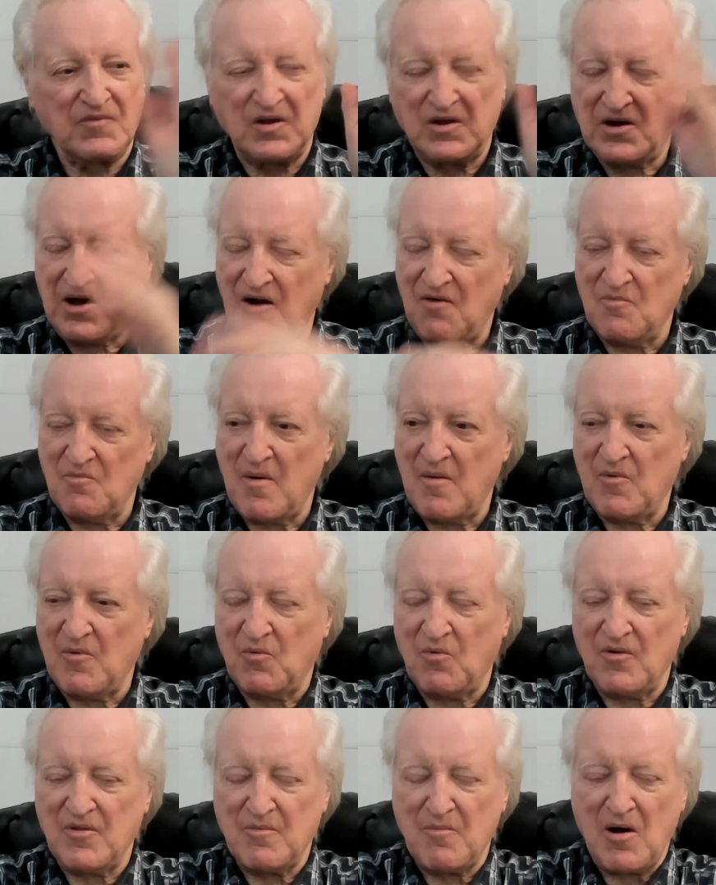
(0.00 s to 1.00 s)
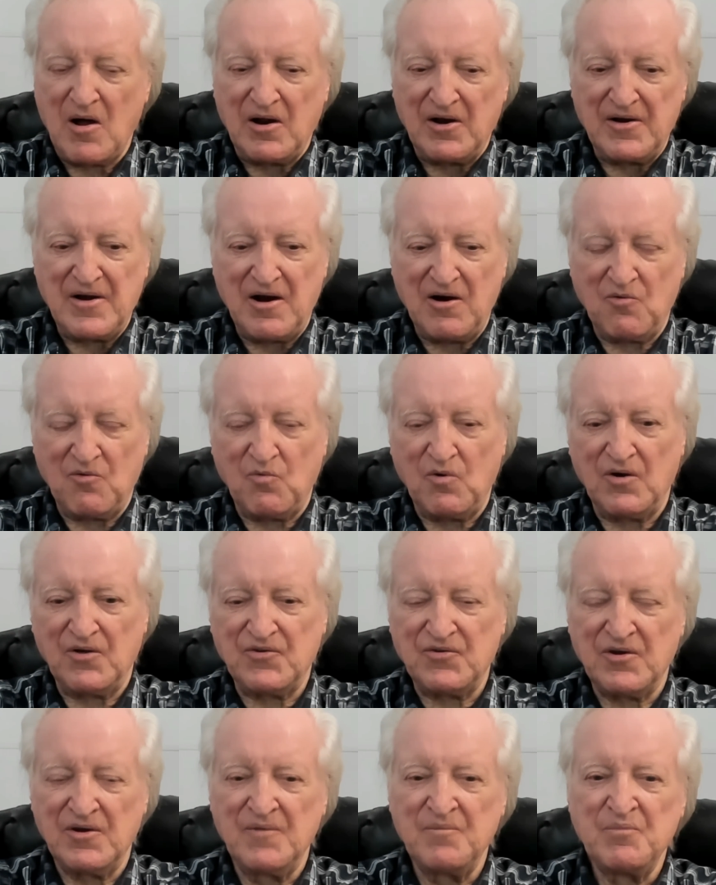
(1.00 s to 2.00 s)
Can't remember what the mile an hour
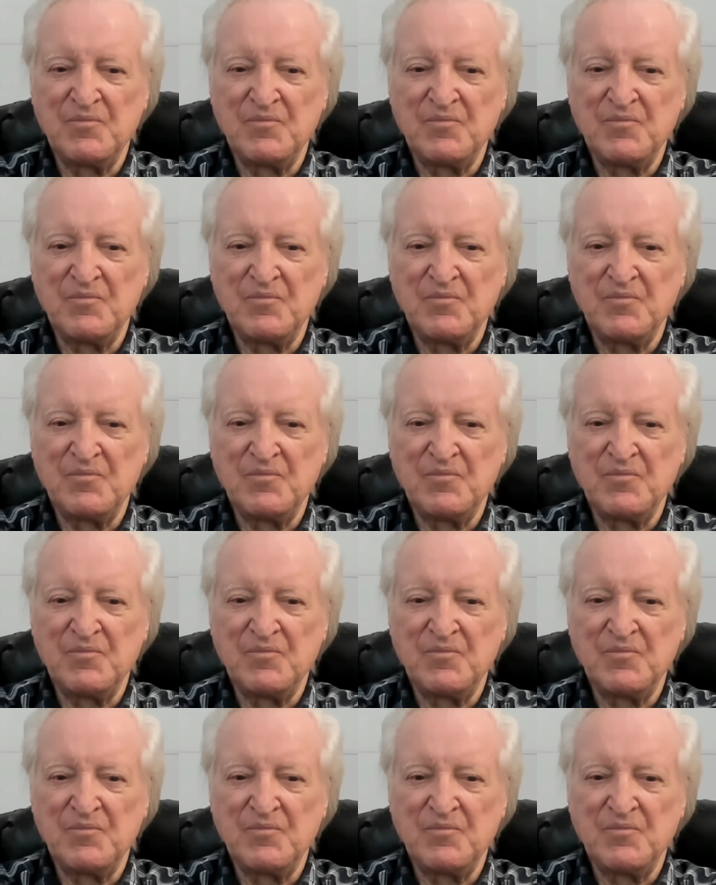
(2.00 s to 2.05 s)
was.